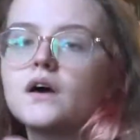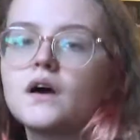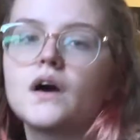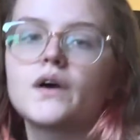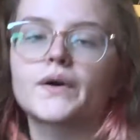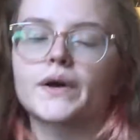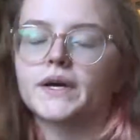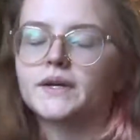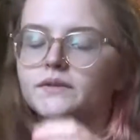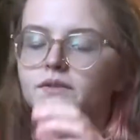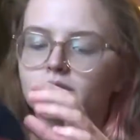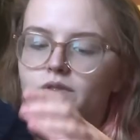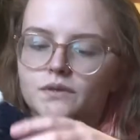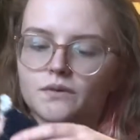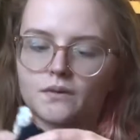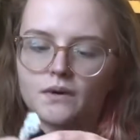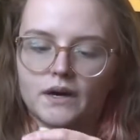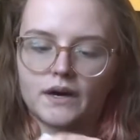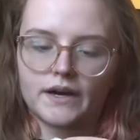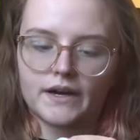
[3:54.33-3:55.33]
Okay,
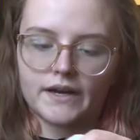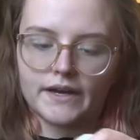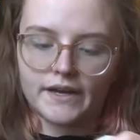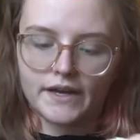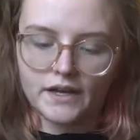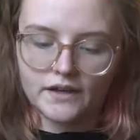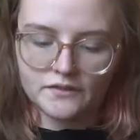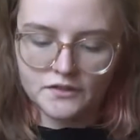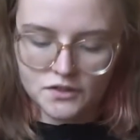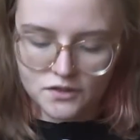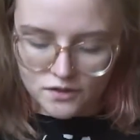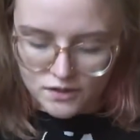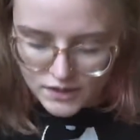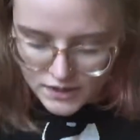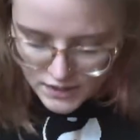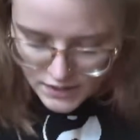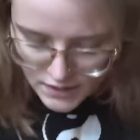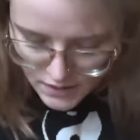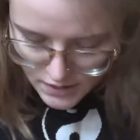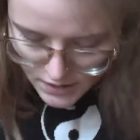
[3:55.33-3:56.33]
so I have
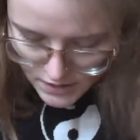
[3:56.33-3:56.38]
started